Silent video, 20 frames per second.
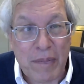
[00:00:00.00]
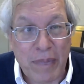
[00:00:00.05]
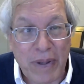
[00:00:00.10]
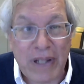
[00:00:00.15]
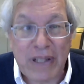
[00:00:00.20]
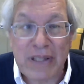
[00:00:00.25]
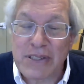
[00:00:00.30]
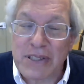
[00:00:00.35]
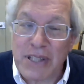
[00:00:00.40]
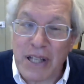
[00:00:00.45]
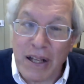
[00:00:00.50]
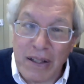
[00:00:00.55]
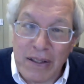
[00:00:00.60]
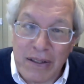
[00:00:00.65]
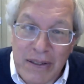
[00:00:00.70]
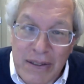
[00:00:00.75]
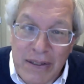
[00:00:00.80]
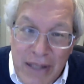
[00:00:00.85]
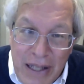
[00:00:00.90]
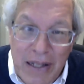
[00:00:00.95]
But it's a
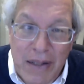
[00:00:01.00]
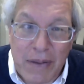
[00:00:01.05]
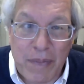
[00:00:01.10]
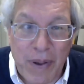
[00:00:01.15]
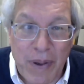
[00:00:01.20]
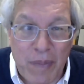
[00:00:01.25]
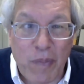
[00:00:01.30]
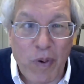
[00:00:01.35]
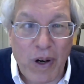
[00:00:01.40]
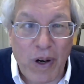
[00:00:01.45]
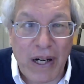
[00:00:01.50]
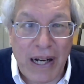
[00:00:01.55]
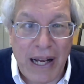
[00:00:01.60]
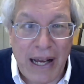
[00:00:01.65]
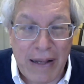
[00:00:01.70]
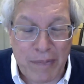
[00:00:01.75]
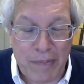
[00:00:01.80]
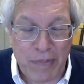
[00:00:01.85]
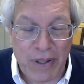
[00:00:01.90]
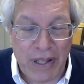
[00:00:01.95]
little bit more
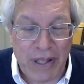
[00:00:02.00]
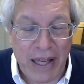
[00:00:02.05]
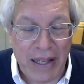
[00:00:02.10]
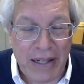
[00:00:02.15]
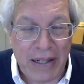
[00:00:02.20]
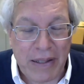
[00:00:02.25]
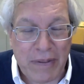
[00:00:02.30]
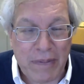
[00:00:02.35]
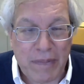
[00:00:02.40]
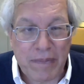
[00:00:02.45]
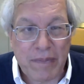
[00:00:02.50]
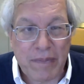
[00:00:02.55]
complicated.